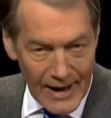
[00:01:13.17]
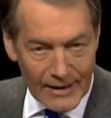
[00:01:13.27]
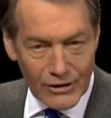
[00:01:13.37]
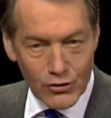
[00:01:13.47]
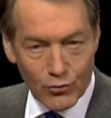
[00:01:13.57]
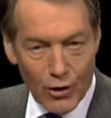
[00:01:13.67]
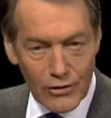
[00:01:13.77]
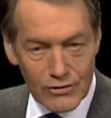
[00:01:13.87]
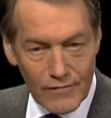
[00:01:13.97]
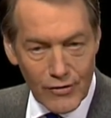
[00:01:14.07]
Alex
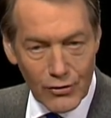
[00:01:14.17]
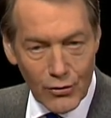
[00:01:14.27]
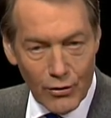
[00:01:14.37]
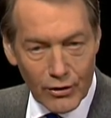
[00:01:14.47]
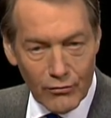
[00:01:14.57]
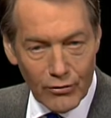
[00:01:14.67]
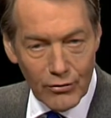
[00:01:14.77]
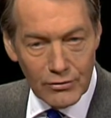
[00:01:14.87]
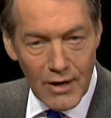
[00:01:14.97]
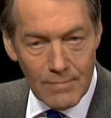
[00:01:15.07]
Ross of The New Yorker
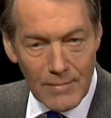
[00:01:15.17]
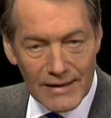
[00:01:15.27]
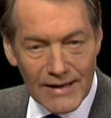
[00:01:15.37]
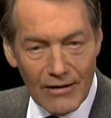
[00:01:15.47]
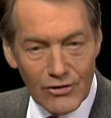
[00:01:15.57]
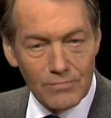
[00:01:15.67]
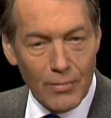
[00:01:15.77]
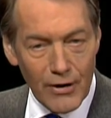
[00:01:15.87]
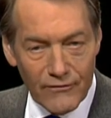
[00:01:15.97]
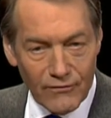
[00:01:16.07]
wrote, "Minghella's
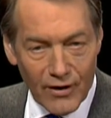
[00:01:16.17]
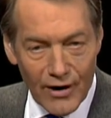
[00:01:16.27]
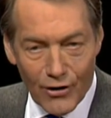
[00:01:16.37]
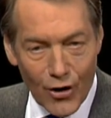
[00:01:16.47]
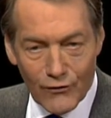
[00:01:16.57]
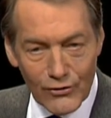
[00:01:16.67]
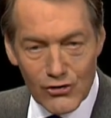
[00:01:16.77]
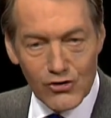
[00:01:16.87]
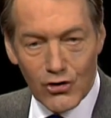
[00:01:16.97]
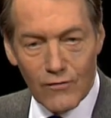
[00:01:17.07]
Butterfly
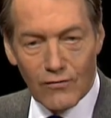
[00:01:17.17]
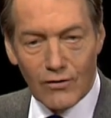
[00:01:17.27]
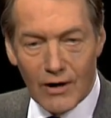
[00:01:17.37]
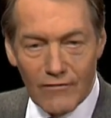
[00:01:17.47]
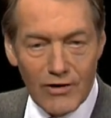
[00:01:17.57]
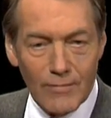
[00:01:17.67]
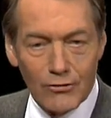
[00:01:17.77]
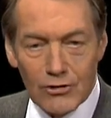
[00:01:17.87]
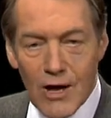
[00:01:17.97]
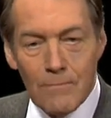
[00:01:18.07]
offers several of the
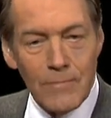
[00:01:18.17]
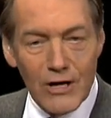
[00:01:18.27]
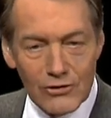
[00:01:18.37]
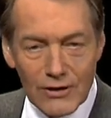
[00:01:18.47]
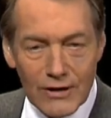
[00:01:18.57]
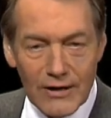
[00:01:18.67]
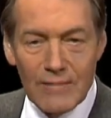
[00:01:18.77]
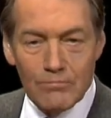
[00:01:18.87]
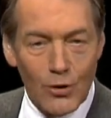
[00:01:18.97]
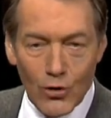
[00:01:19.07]
most
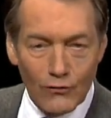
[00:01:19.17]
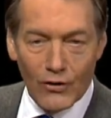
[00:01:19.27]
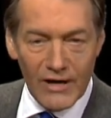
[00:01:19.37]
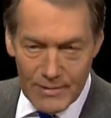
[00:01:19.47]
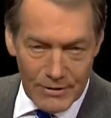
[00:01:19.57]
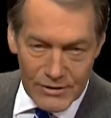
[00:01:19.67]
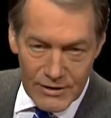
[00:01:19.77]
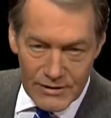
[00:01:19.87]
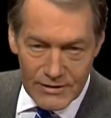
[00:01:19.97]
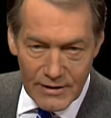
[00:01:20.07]
piercingly beautiful
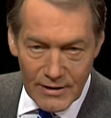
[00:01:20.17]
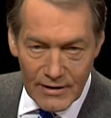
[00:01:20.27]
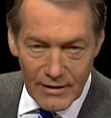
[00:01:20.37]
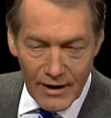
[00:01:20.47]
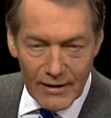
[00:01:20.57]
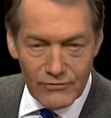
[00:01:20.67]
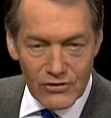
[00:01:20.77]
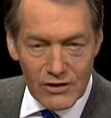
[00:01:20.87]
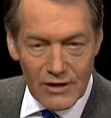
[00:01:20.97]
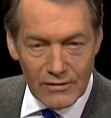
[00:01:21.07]
images I've
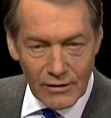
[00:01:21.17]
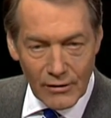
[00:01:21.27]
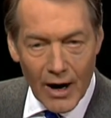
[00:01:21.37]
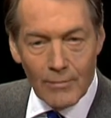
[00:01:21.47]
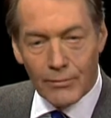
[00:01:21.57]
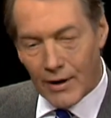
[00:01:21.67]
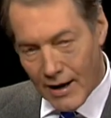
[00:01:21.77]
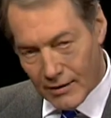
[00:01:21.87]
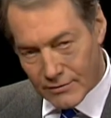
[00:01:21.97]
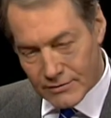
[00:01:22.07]
seen in an opera
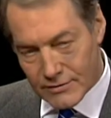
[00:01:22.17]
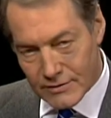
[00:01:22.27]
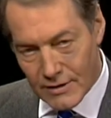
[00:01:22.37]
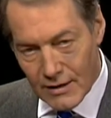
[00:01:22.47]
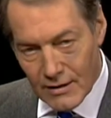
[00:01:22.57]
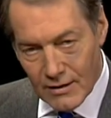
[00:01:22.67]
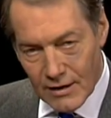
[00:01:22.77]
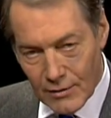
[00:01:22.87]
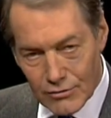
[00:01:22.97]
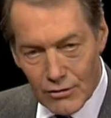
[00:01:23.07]
house."
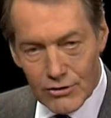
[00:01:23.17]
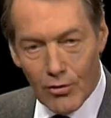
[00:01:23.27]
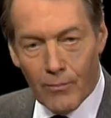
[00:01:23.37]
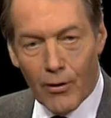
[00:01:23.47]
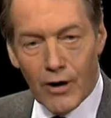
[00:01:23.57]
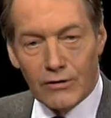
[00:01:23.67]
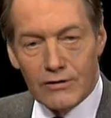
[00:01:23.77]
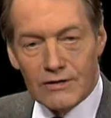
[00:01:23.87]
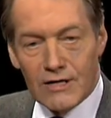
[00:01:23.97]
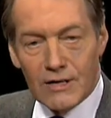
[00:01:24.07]
He was also a partner
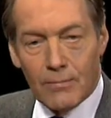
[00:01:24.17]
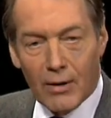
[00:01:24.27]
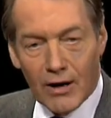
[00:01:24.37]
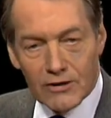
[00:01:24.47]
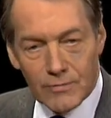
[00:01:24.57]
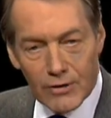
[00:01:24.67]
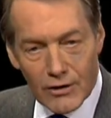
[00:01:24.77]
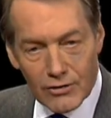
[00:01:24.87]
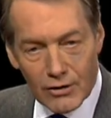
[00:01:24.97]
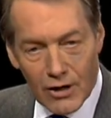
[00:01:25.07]
in Sidney Pollack's
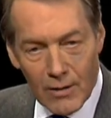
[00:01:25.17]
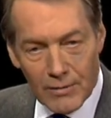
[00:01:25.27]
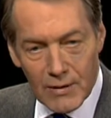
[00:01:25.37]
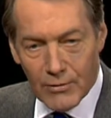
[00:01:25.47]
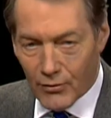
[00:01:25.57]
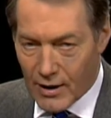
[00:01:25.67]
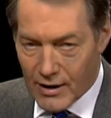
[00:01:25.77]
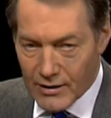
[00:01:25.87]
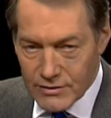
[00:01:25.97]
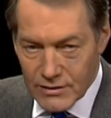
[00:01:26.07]
production company,
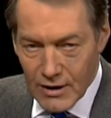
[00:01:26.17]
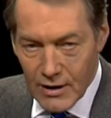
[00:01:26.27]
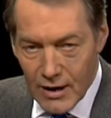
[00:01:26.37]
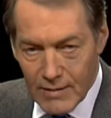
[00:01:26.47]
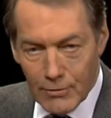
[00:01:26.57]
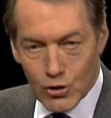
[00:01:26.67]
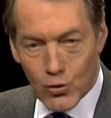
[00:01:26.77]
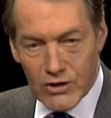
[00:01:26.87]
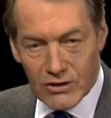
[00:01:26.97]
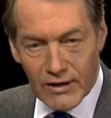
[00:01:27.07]
Mirage, and
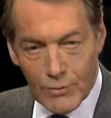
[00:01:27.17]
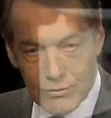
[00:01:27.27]
most recently